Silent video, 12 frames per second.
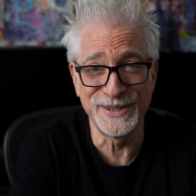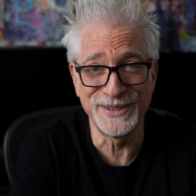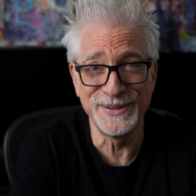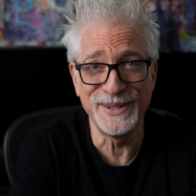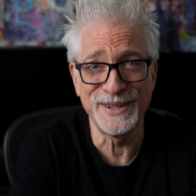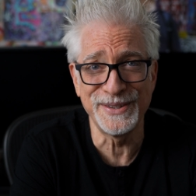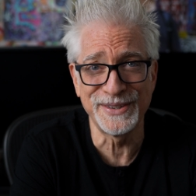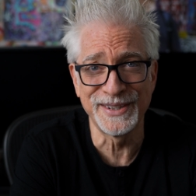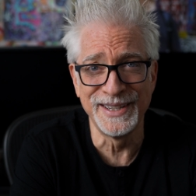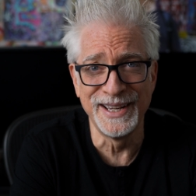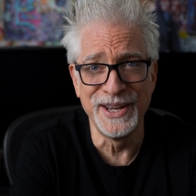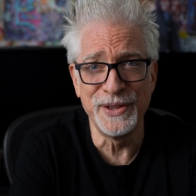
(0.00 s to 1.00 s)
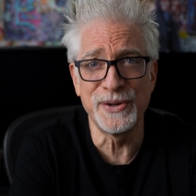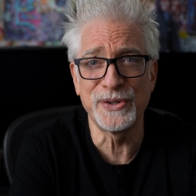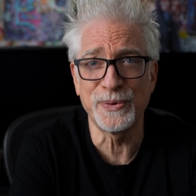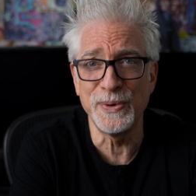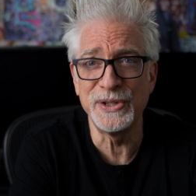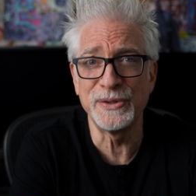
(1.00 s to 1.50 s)
Studios? There's
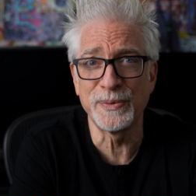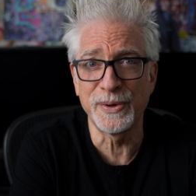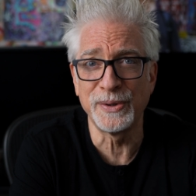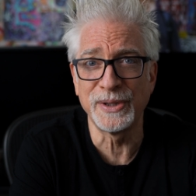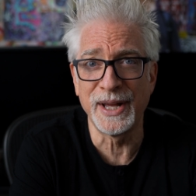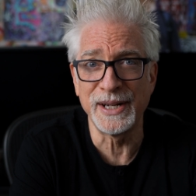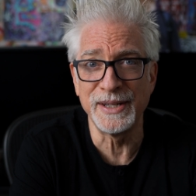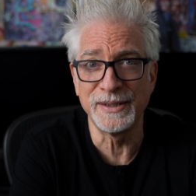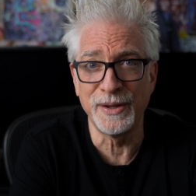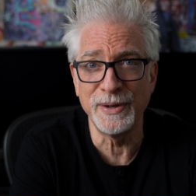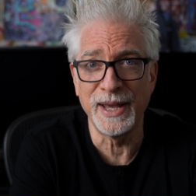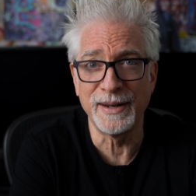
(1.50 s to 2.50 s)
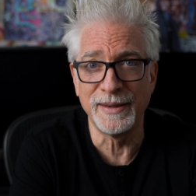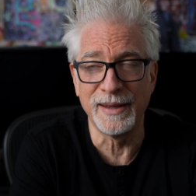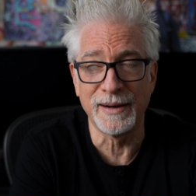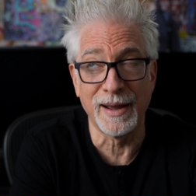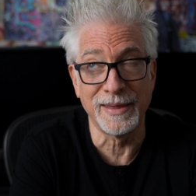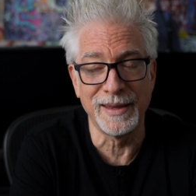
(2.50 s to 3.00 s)
a reason Rotolight is located
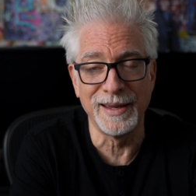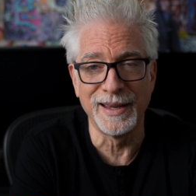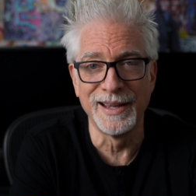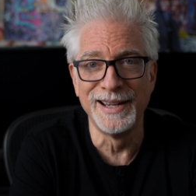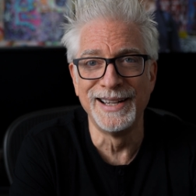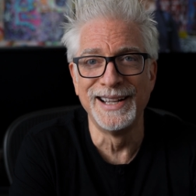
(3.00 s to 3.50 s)
there, I think.